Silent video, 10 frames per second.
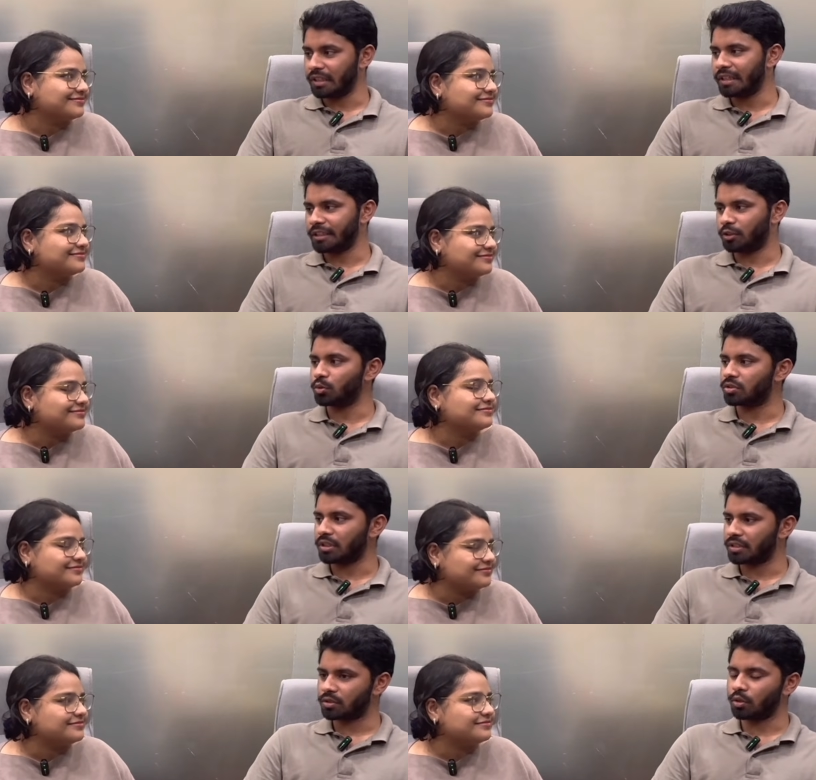Speaker 1: related to
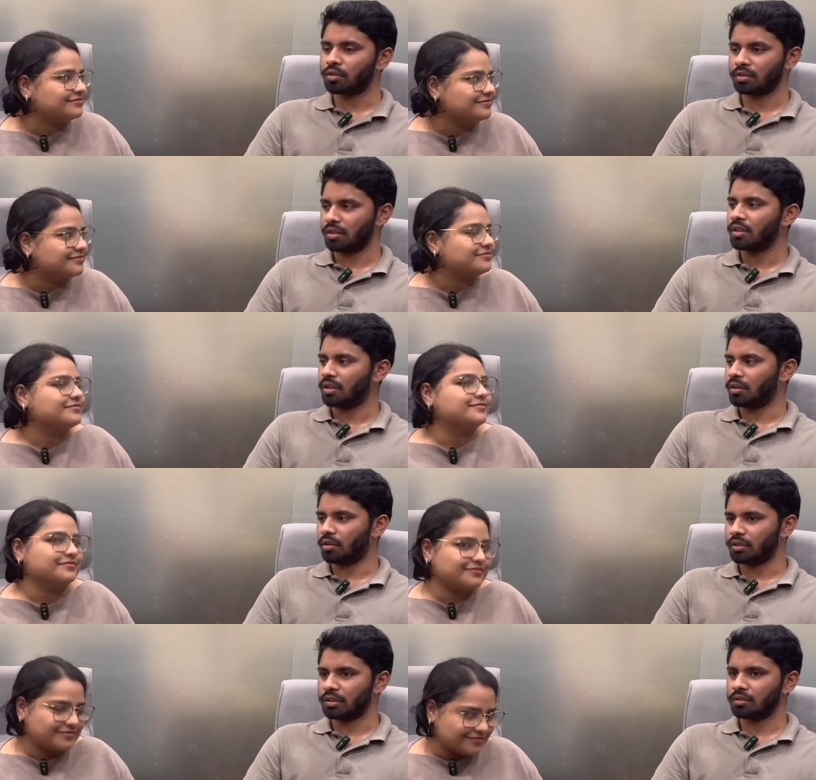chest or
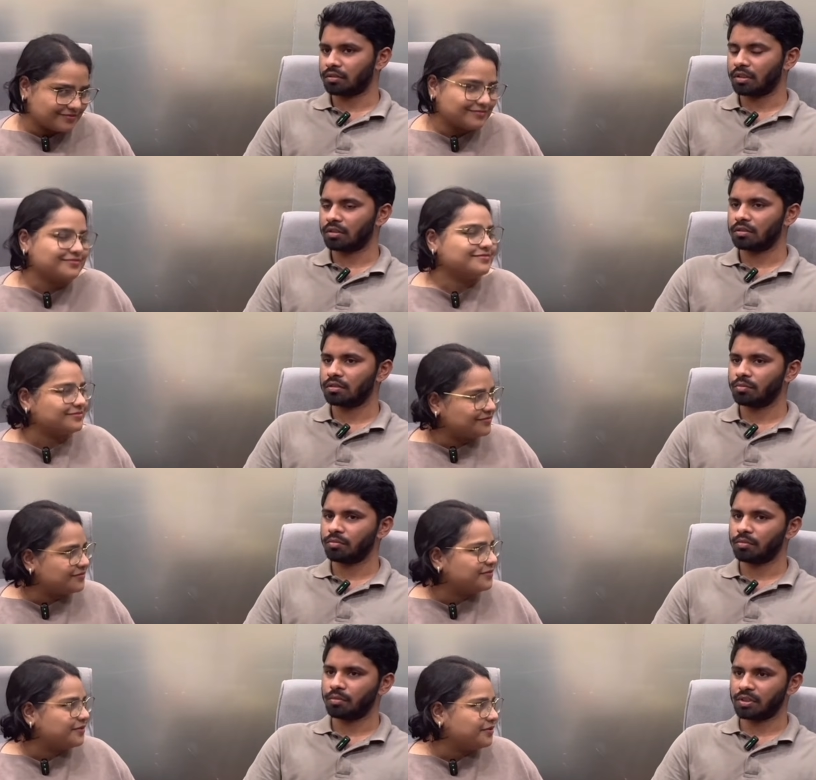other thing,
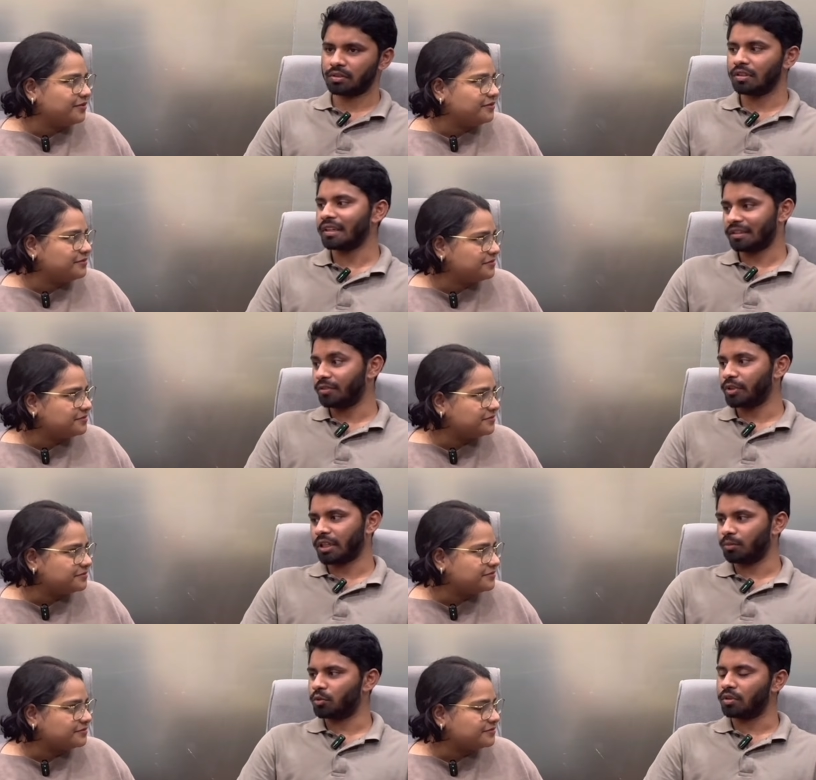but later we
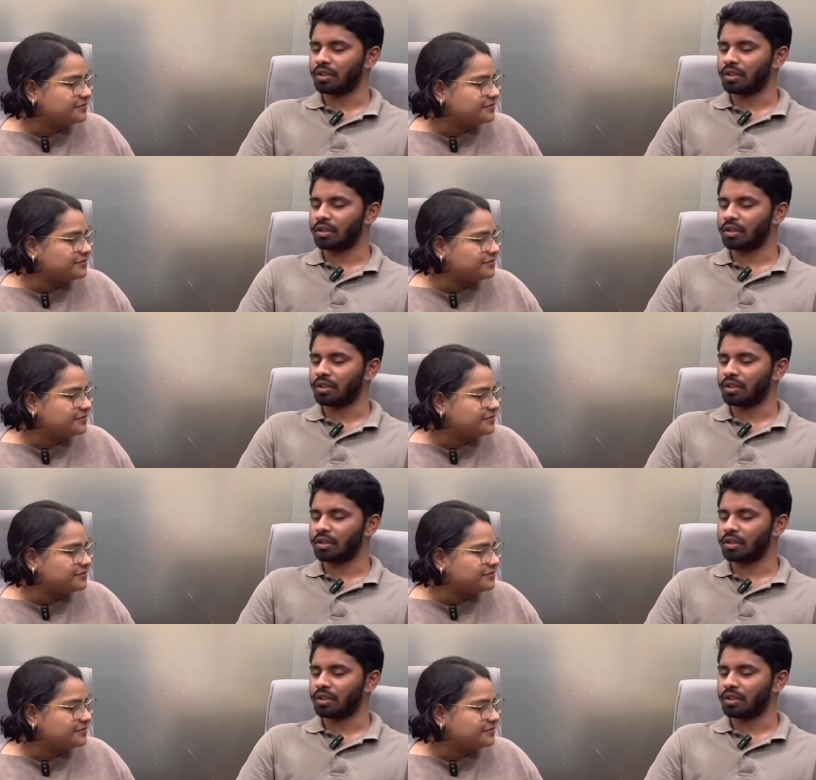came to